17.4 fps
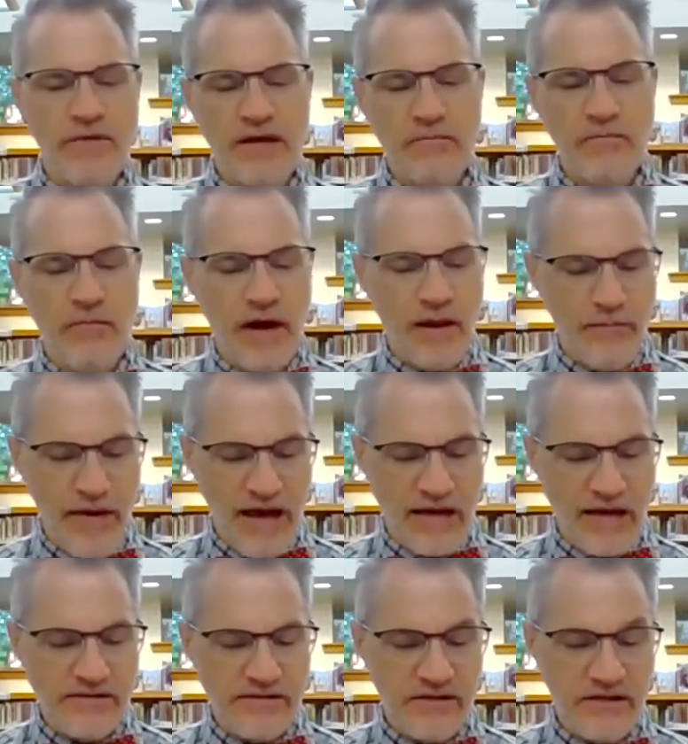them in my
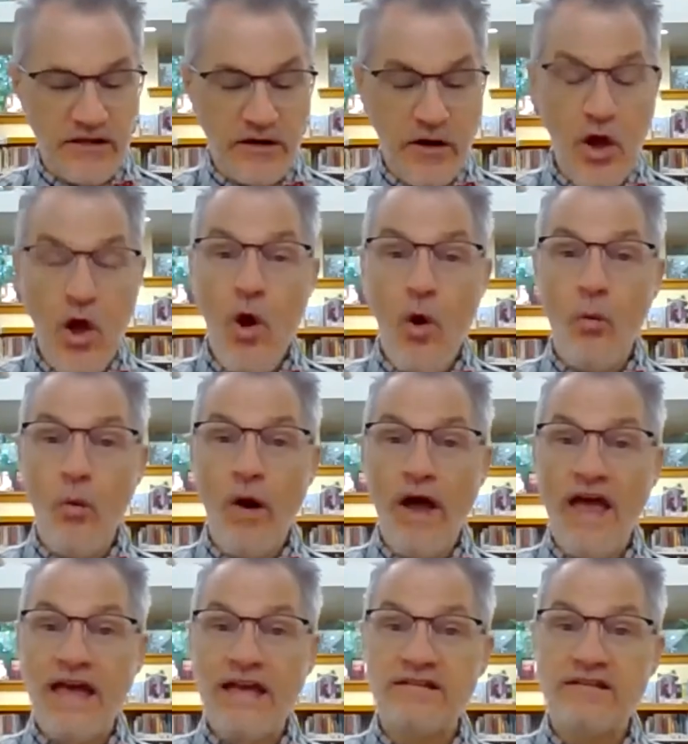basket
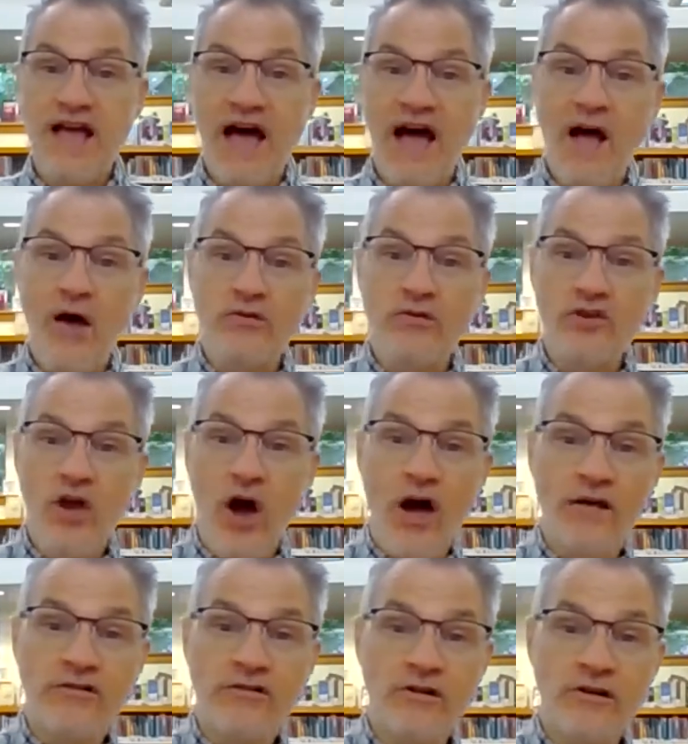way down
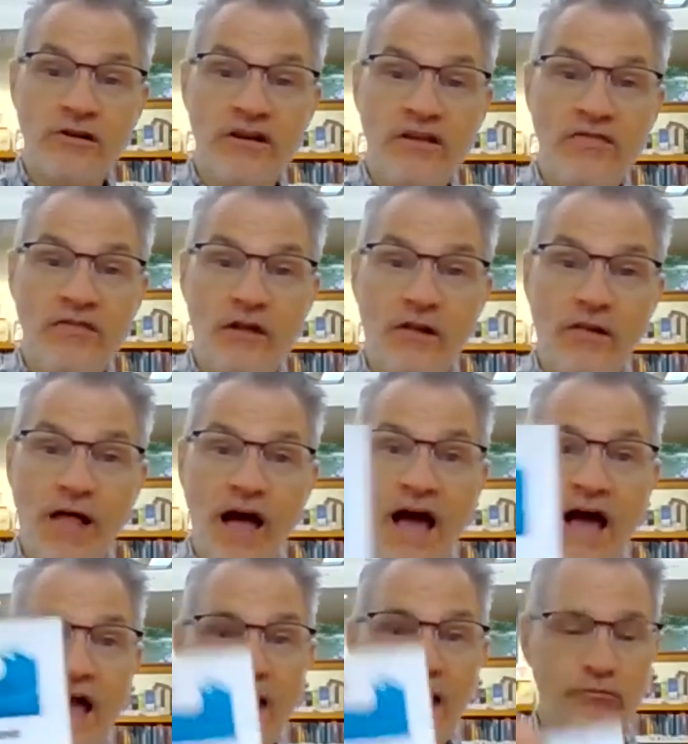yonder in the
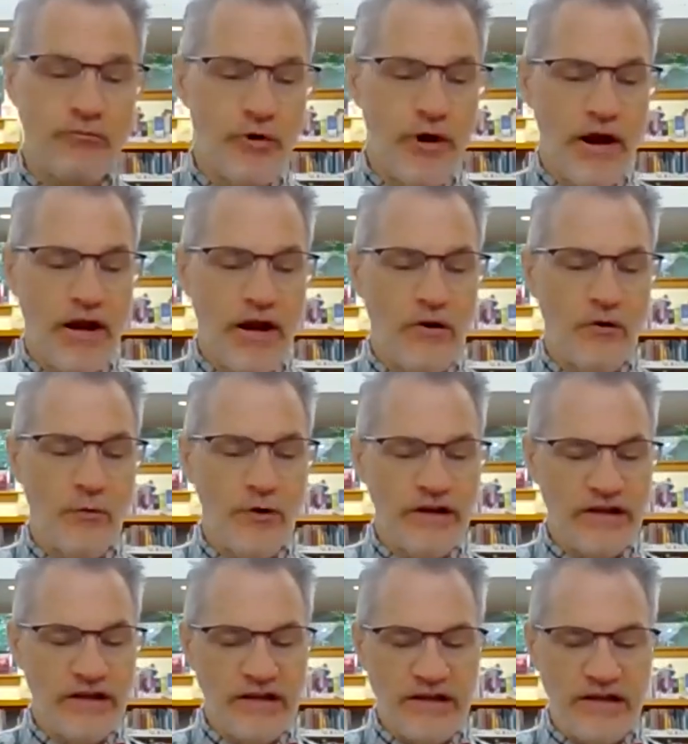
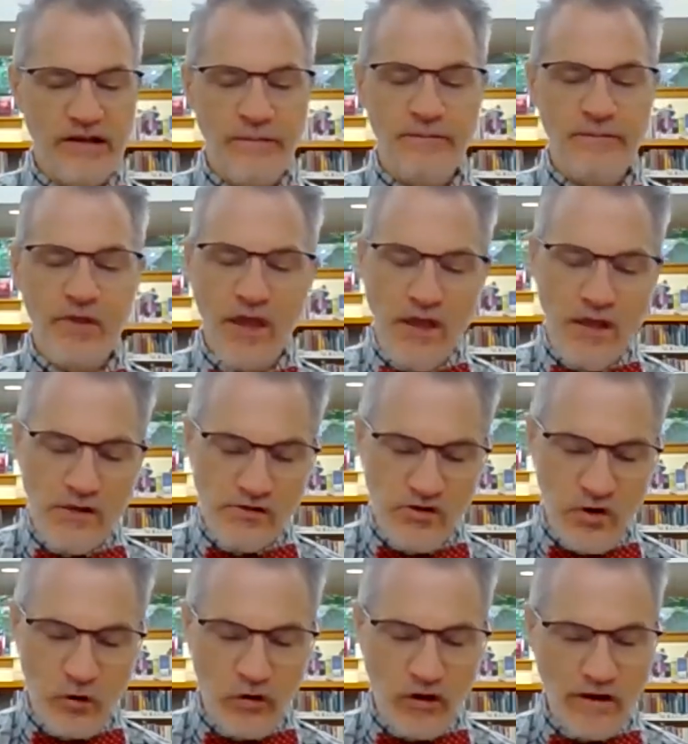library.
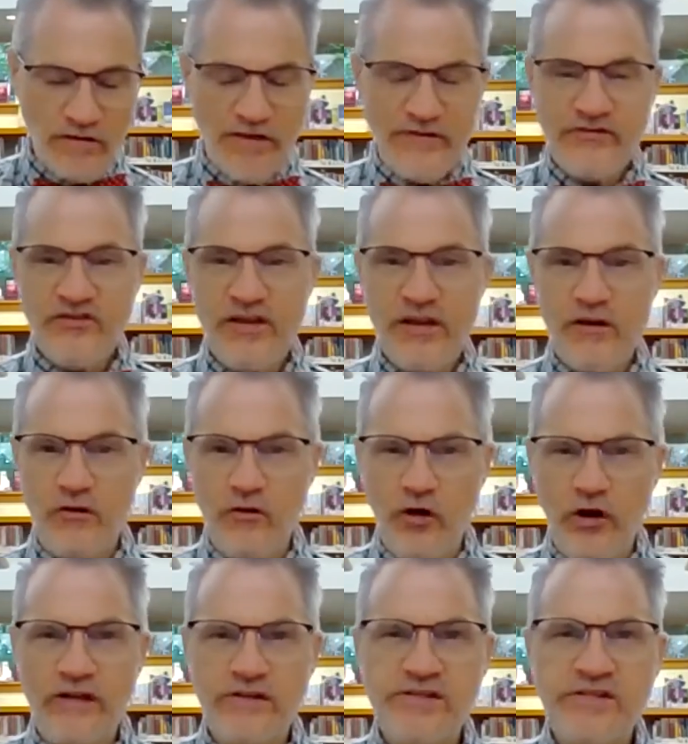So let's take a
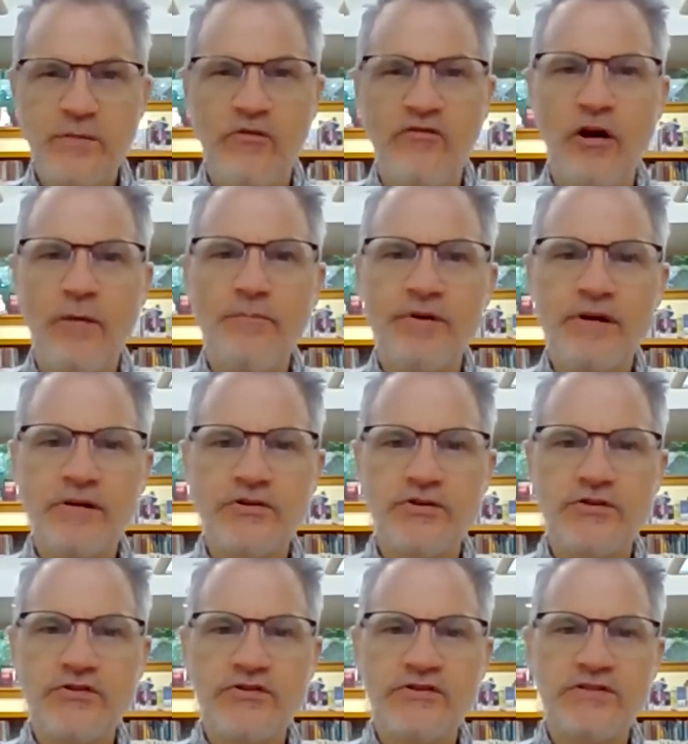look at some of our
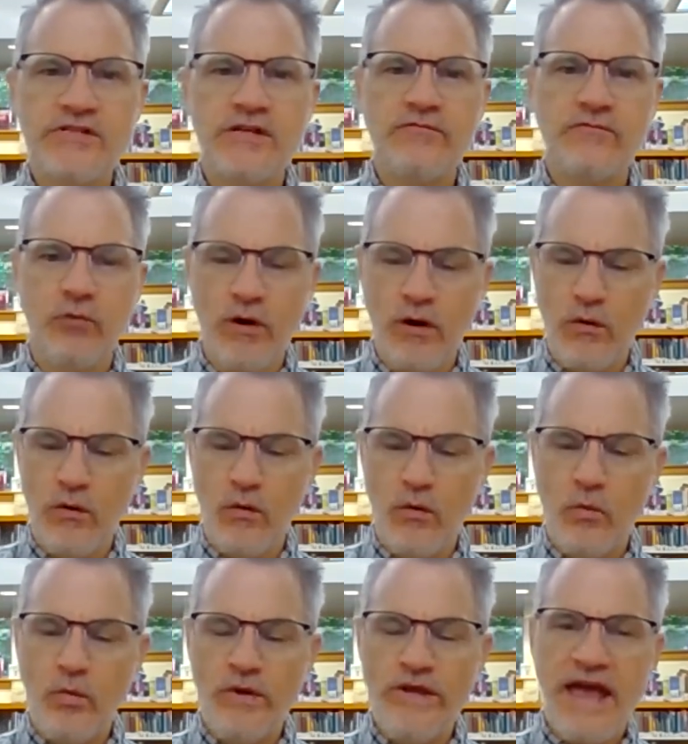pictures and see if what
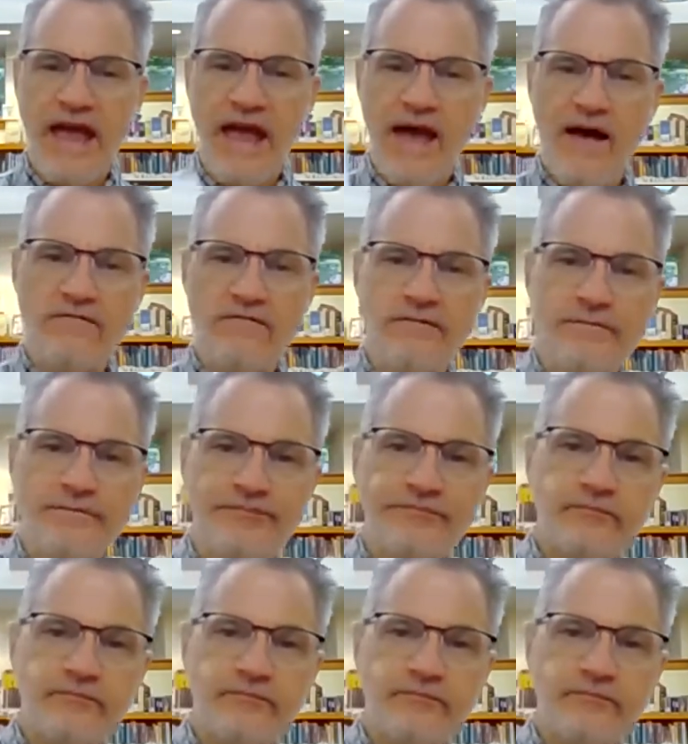we have.